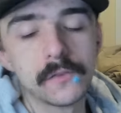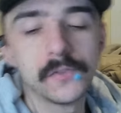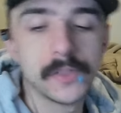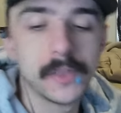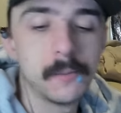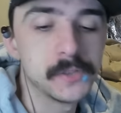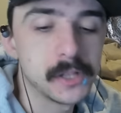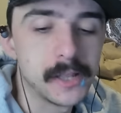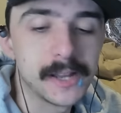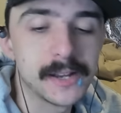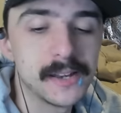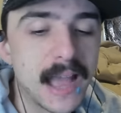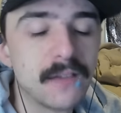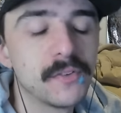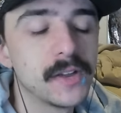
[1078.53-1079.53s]
for them to like
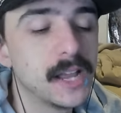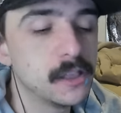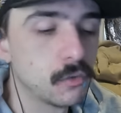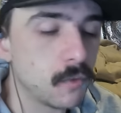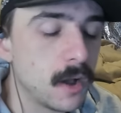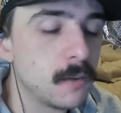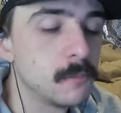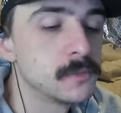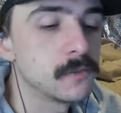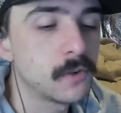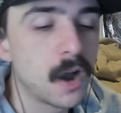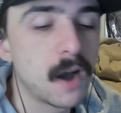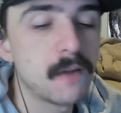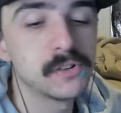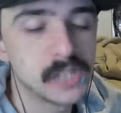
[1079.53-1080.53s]
navigate the realms of
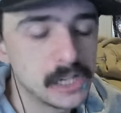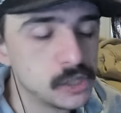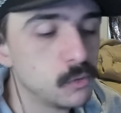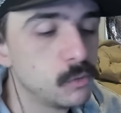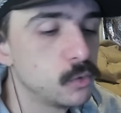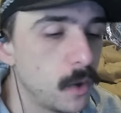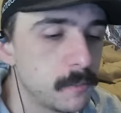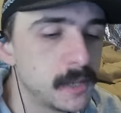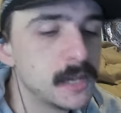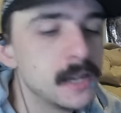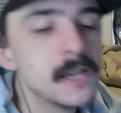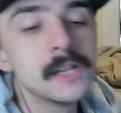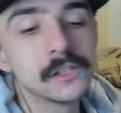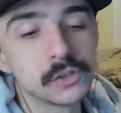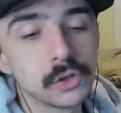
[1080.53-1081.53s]
conversation with women.
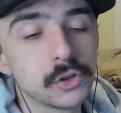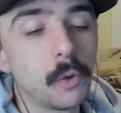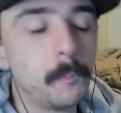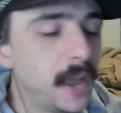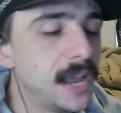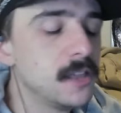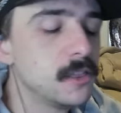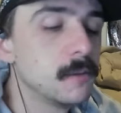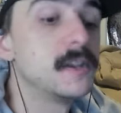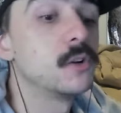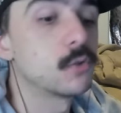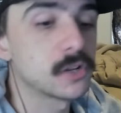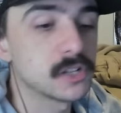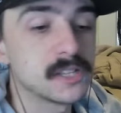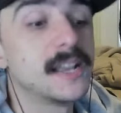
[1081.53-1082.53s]
So they'll pay them in
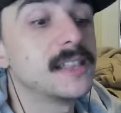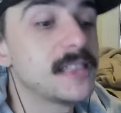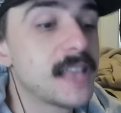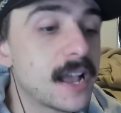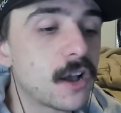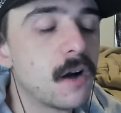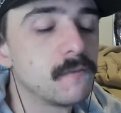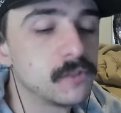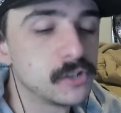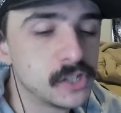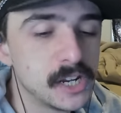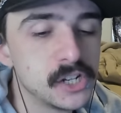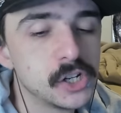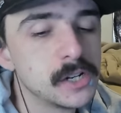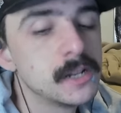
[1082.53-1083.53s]
order to get that
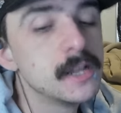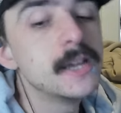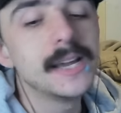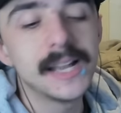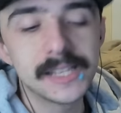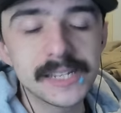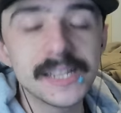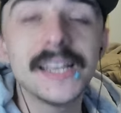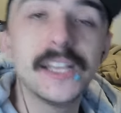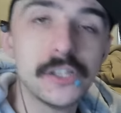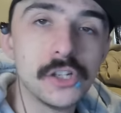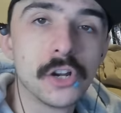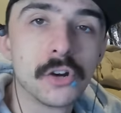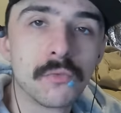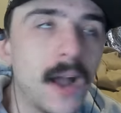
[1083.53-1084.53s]
conversation. It's
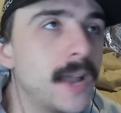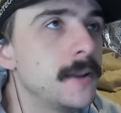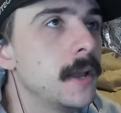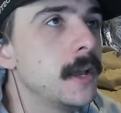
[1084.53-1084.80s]
easier, right?